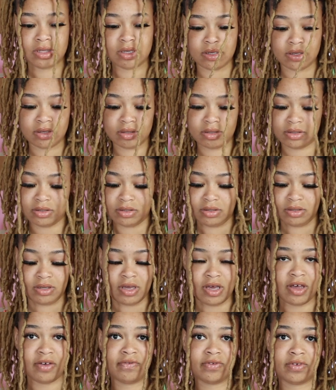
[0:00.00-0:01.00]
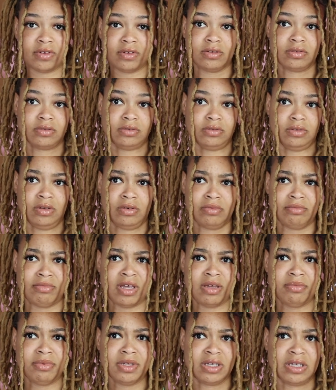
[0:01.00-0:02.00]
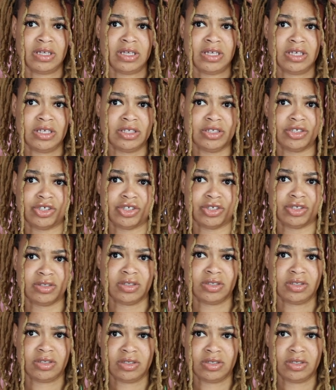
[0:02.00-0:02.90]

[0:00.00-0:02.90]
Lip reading: Like half a, no, maybe an inch.